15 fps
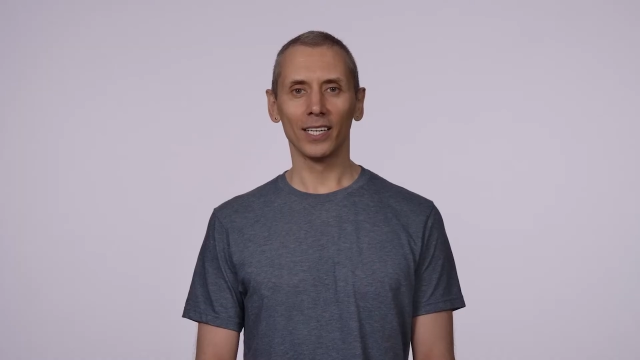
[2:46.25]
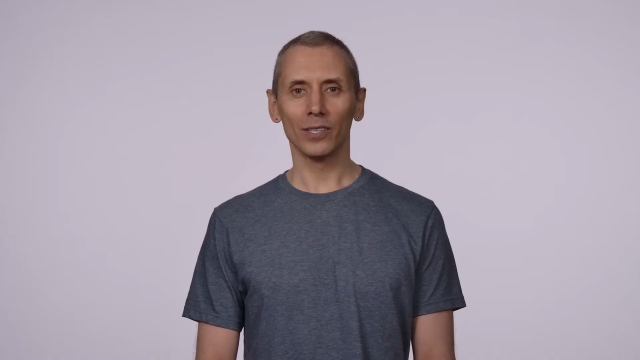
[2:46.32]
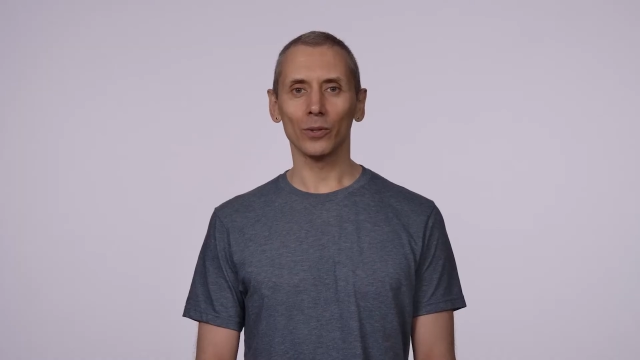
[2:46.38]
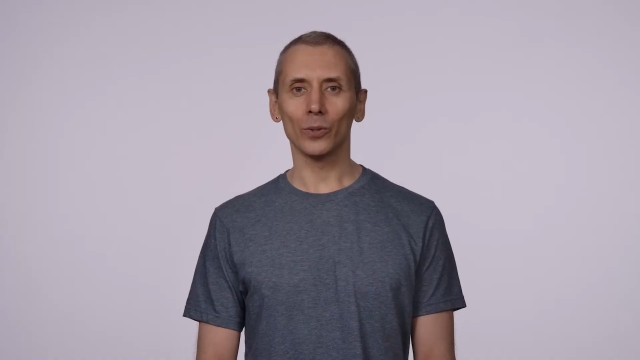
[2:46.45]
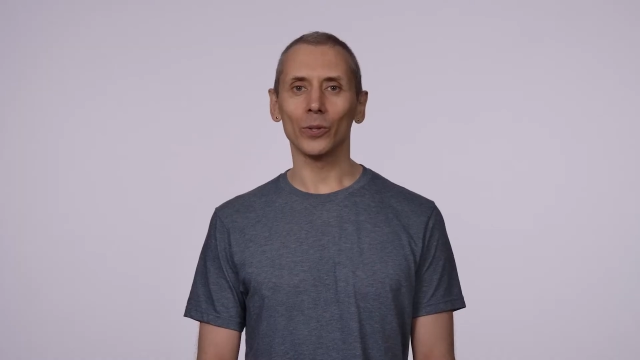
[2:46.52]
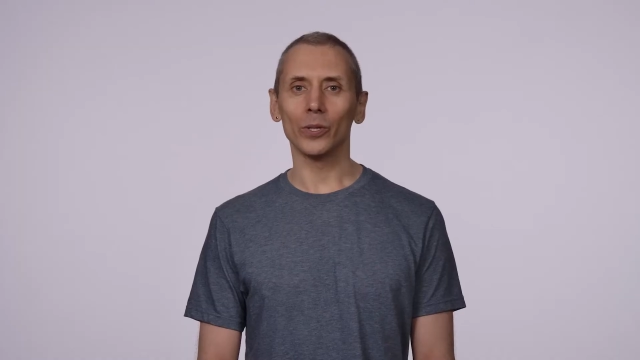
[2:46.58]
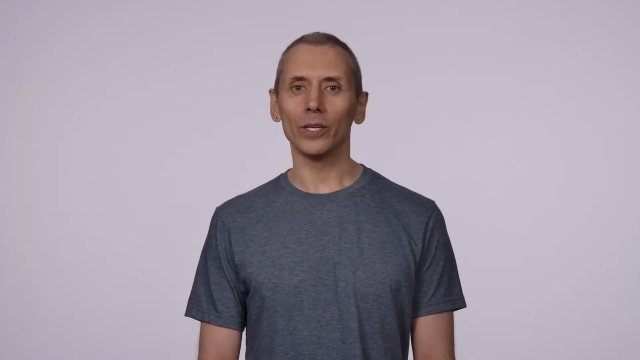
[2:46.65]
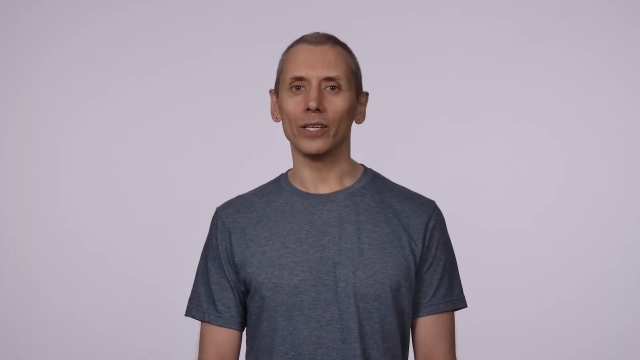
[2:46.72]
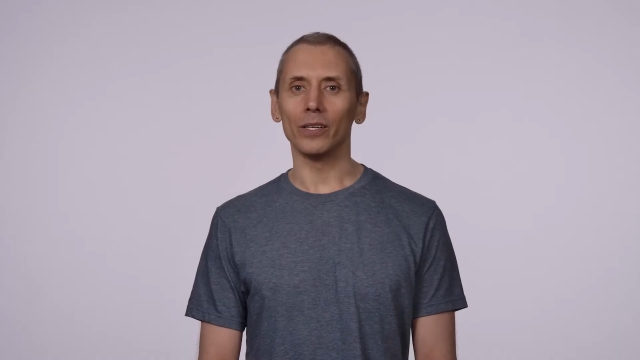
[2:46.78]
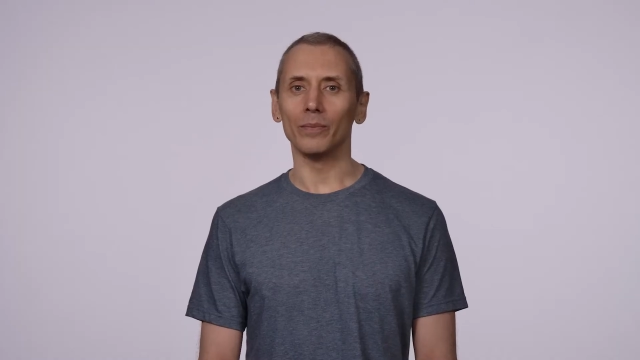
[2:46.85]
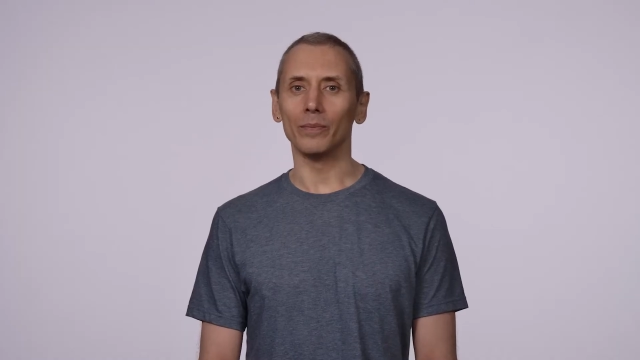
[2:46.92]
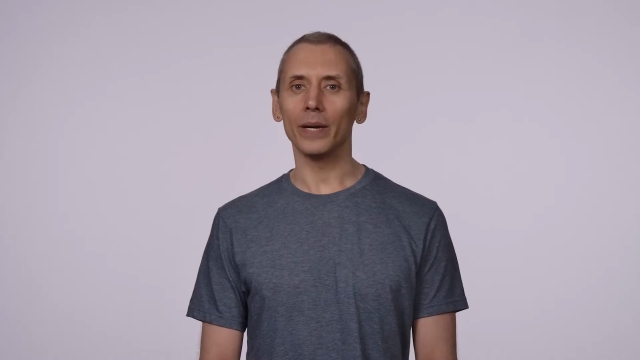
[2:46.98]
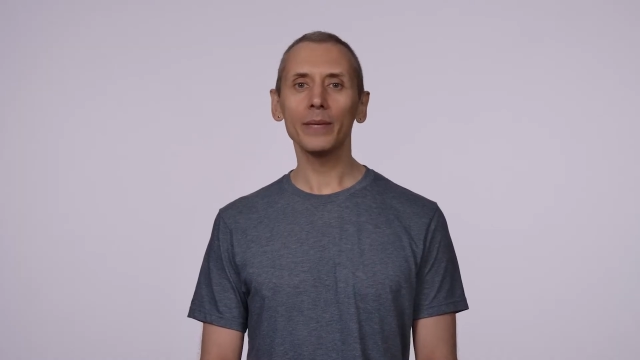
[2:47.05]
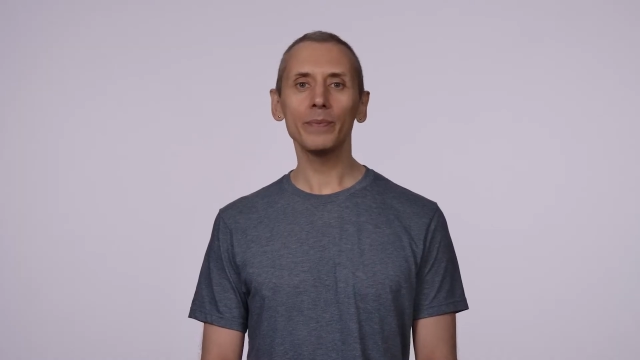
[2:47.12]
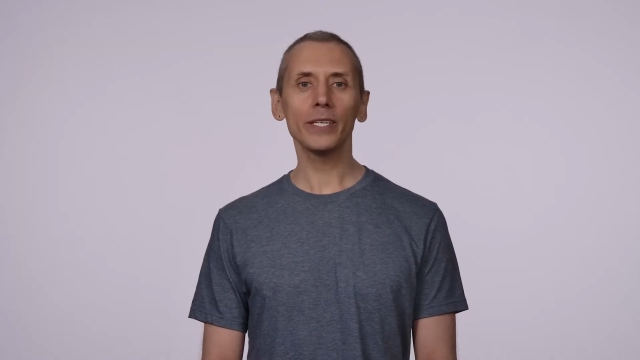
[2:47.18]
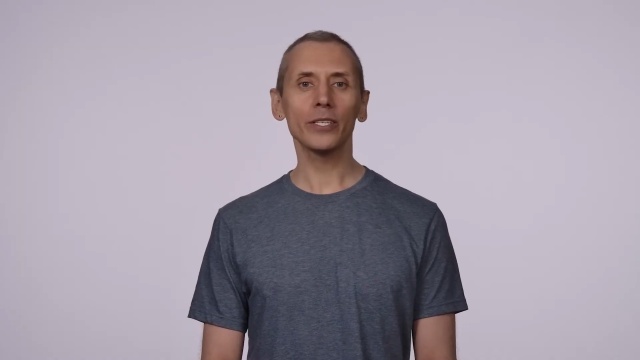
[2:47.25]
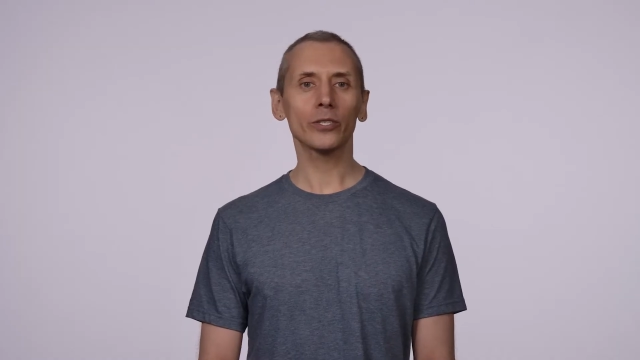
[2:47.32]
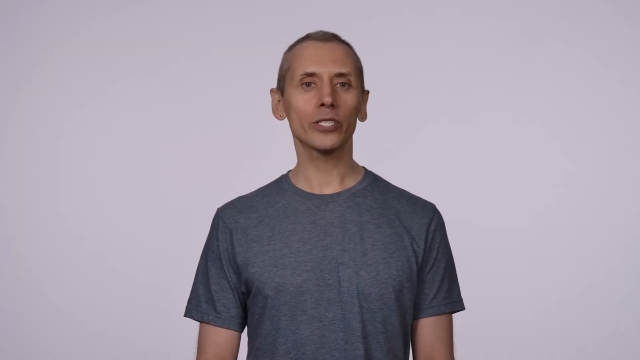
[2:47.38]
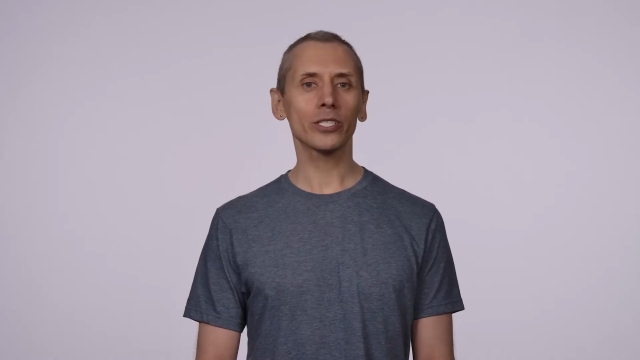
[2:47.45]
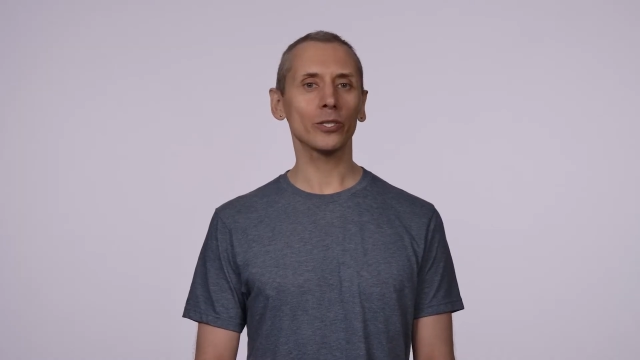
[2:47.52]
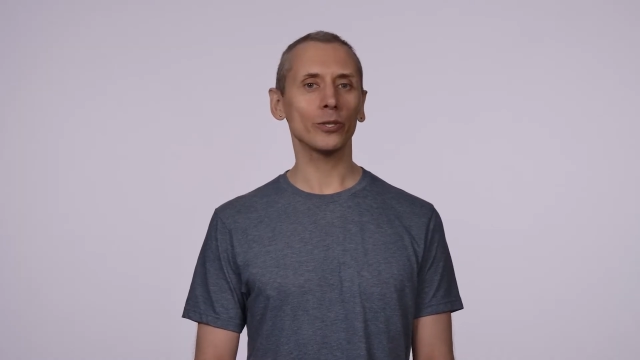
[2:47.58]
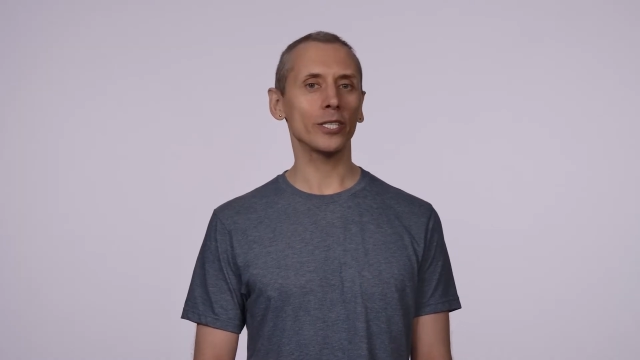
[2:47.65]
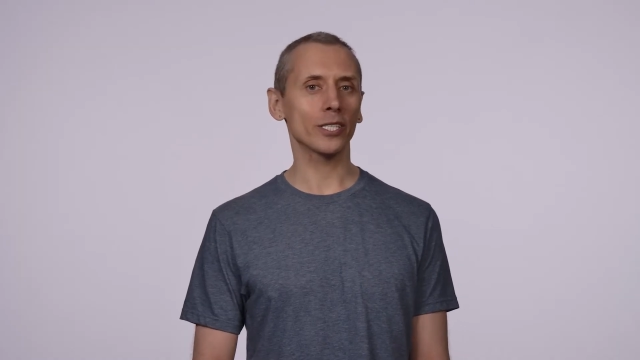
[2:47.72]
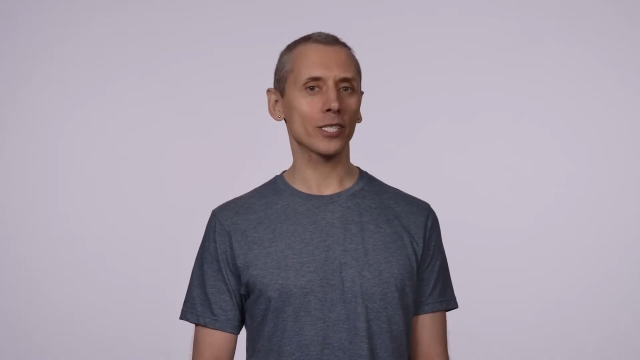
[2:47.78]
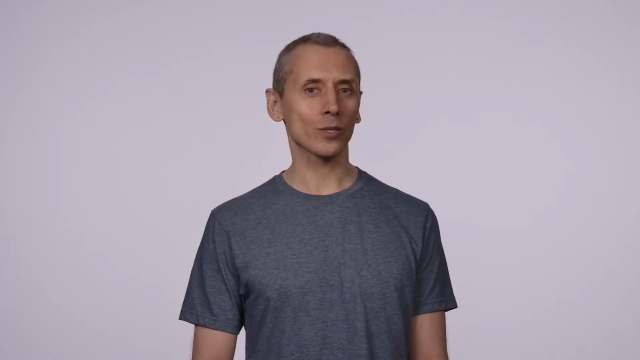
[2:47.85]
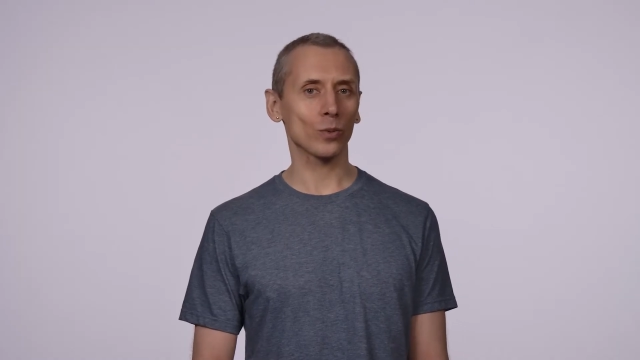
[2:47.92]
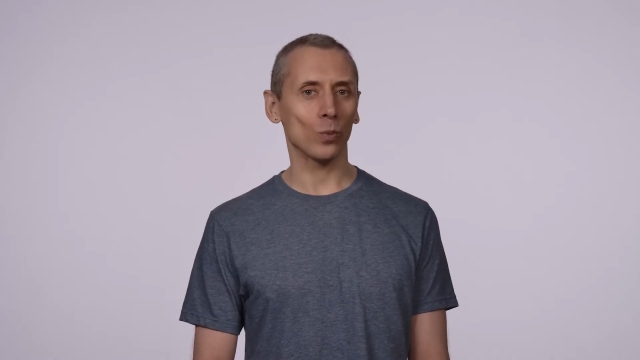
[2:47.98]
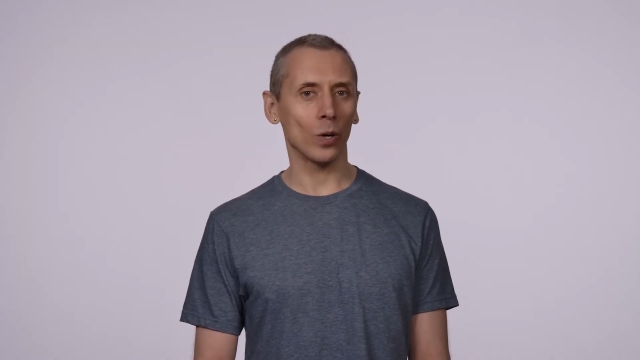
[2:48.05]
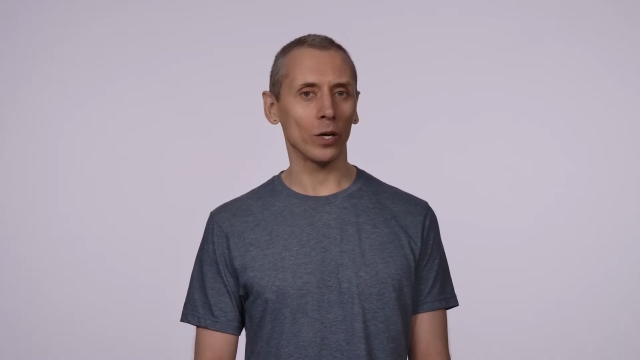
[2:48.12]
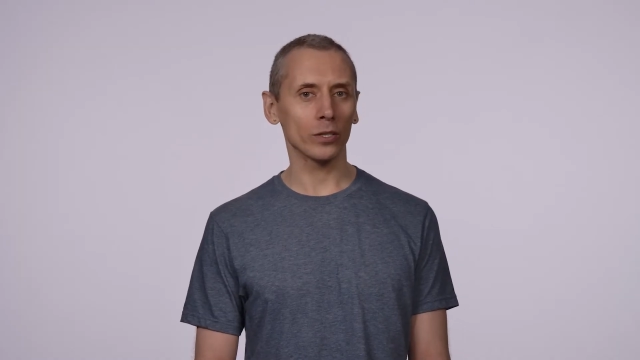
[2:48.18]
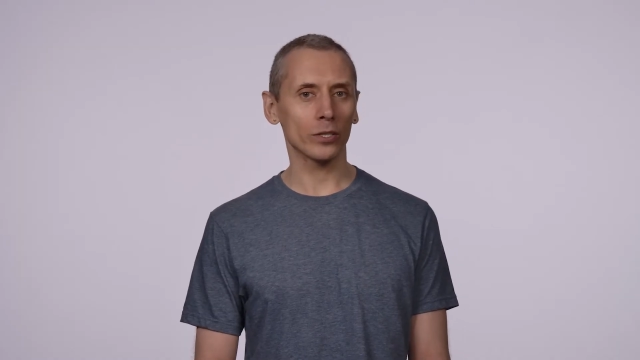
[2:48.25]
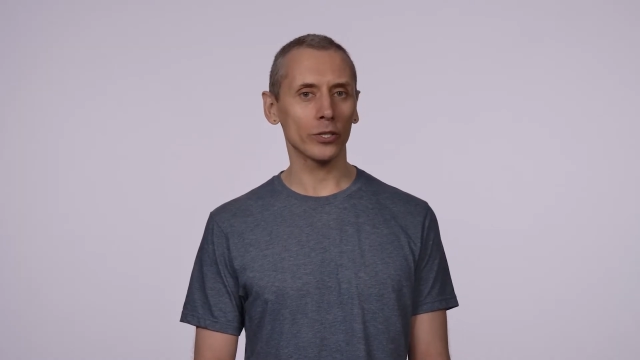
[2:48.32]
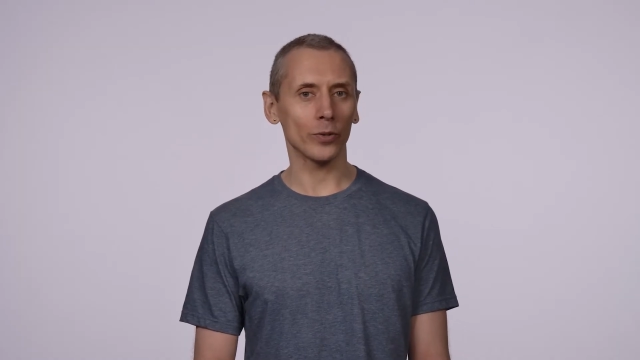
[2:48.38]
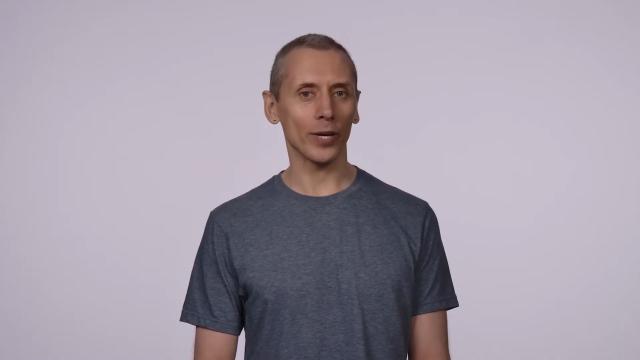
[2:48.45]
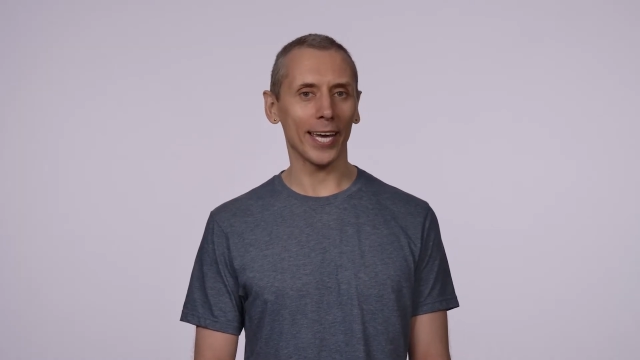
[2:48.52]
Or maybe your students want to